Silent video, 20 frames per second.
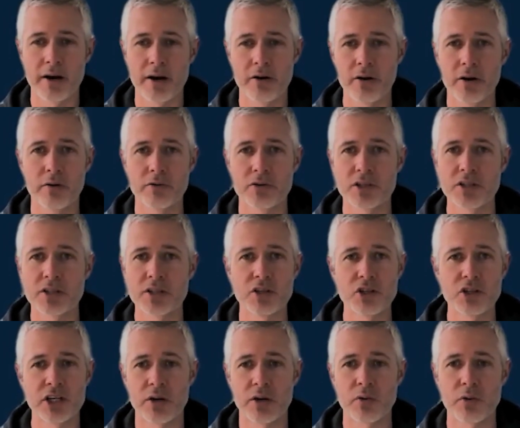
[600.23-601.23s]
I don't know. It just
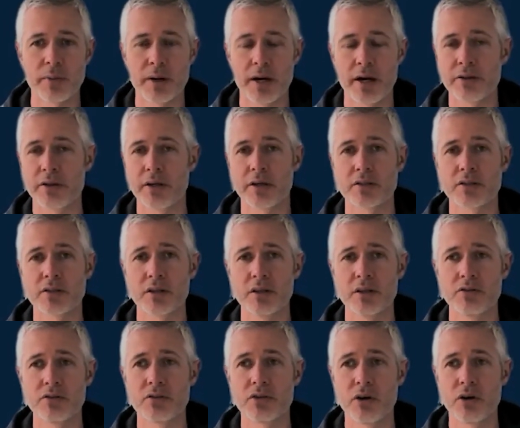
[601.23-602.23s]
didn't check with my ethics.
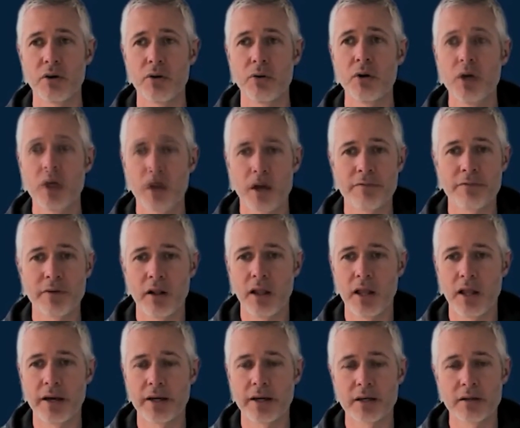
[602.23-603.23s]
And so I felt
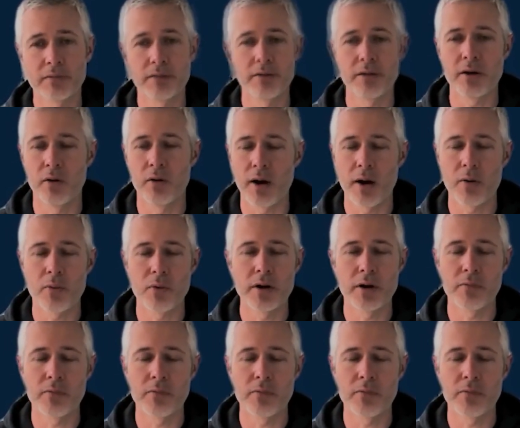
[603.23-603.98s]
like, you know, I would